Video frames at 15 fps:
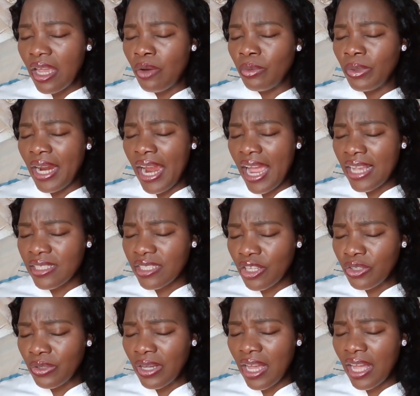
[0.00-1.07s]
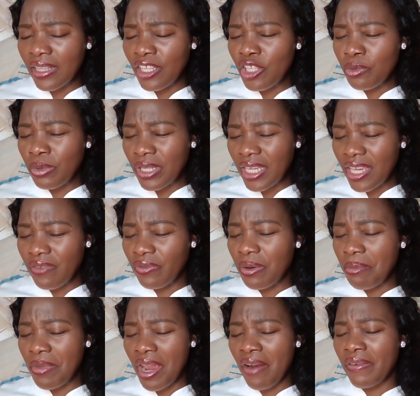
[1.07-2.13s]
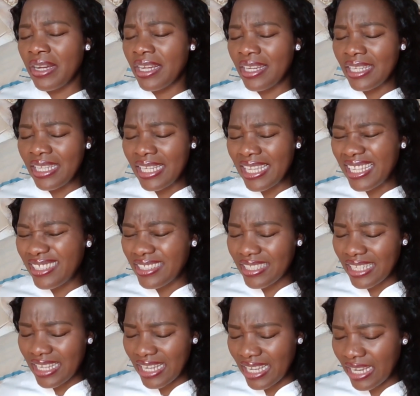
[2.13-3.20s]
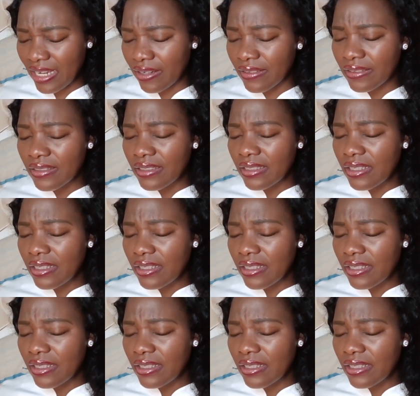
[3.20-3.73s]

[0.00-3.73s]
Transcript: And we're asking you, God, that you will give America ear to hear